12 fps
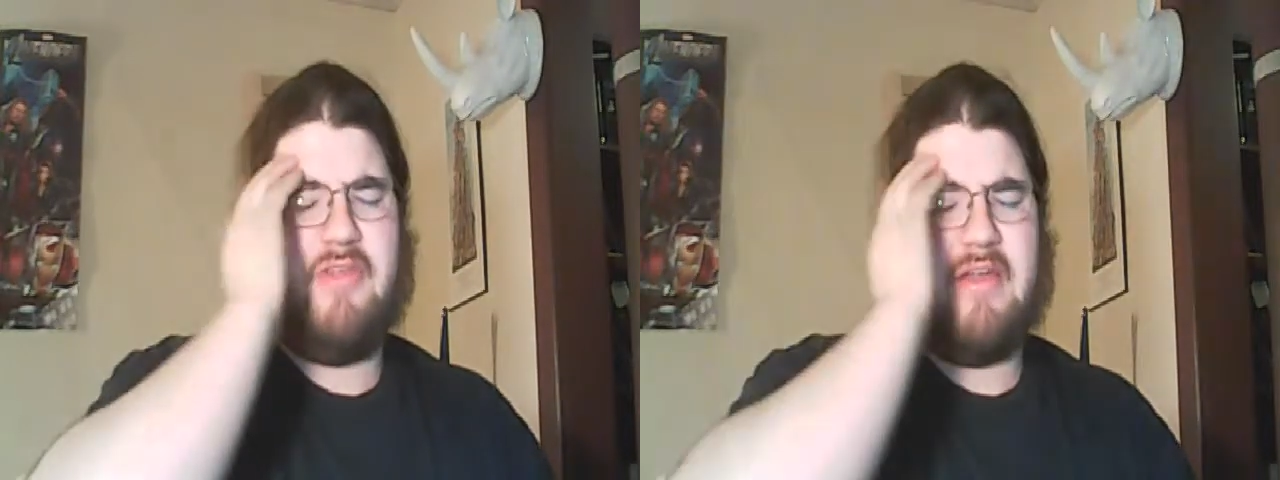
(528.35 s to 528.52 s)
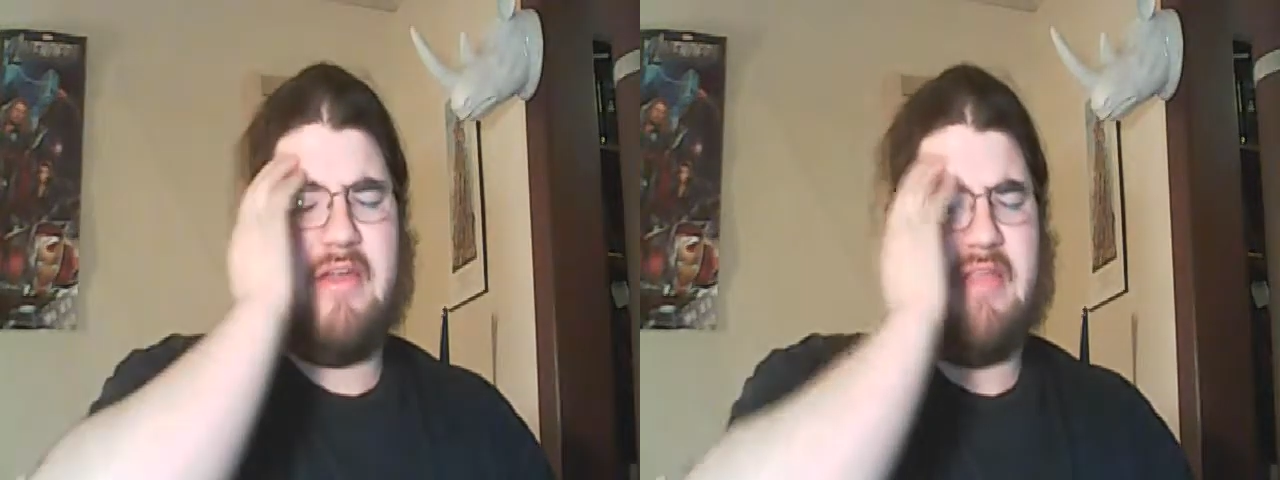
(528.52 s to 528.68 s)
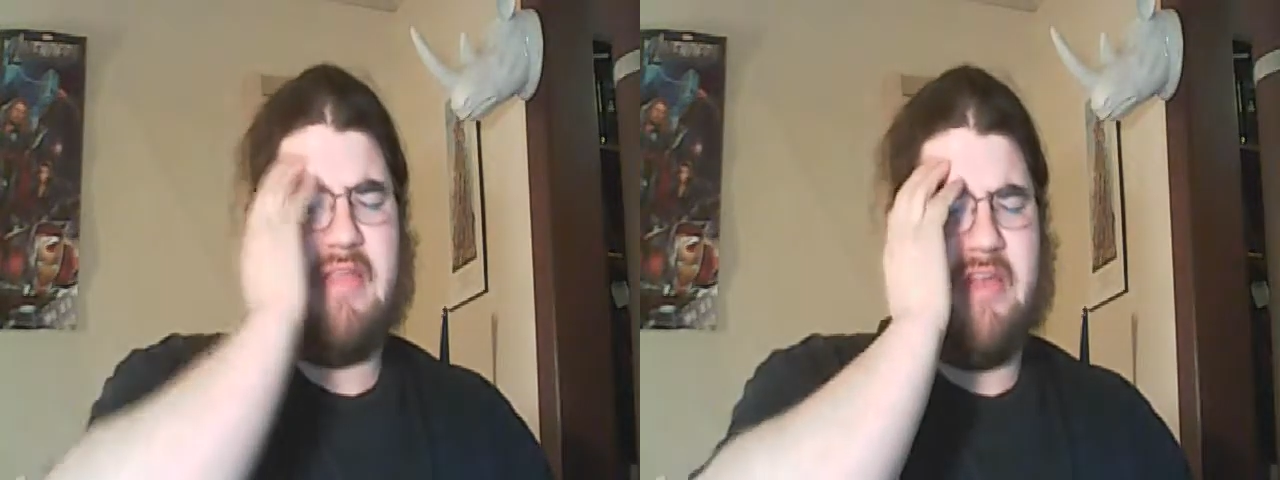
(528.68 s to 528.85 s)

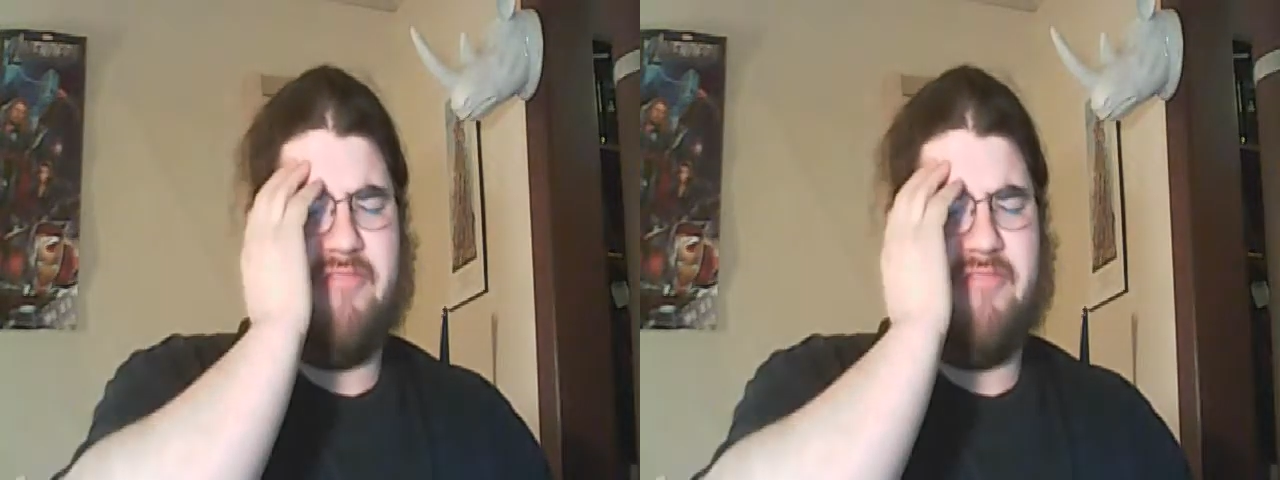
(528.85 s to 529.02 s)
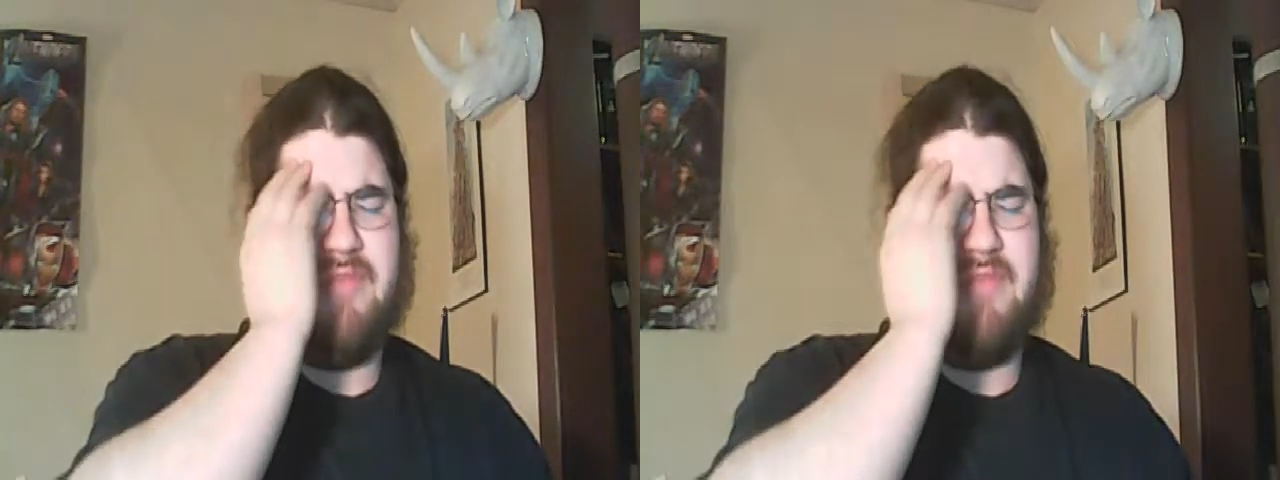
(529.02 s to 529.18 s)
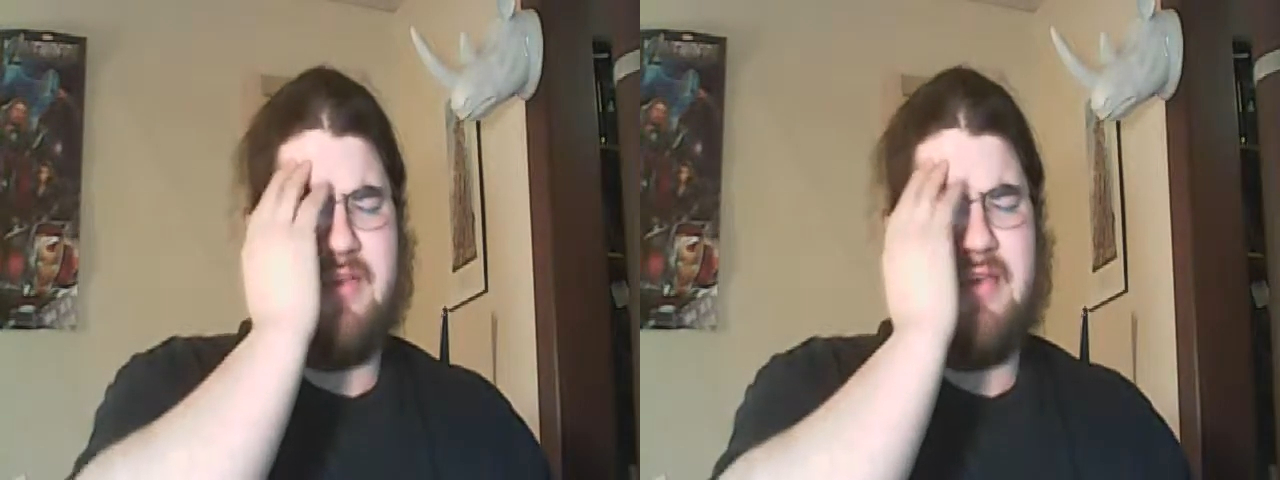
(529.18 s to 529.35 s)
thing that
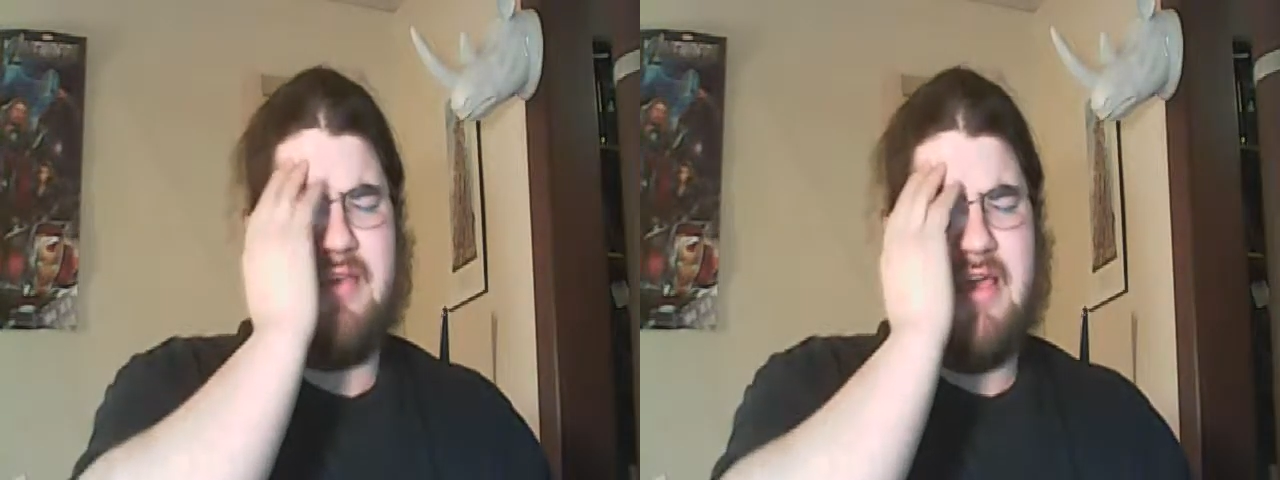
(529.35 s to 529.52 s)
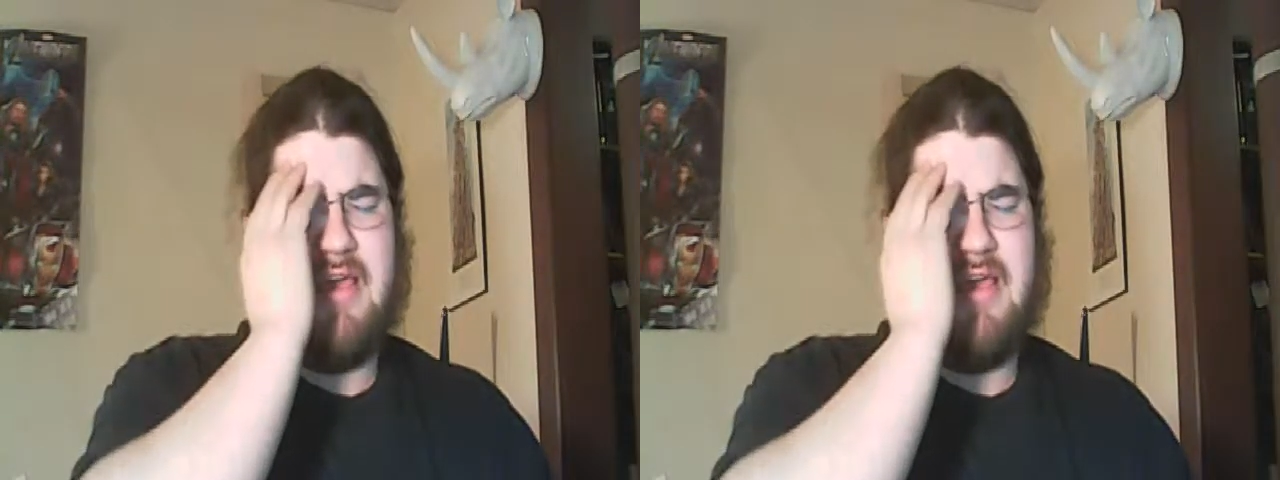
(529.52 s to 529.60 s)
I've been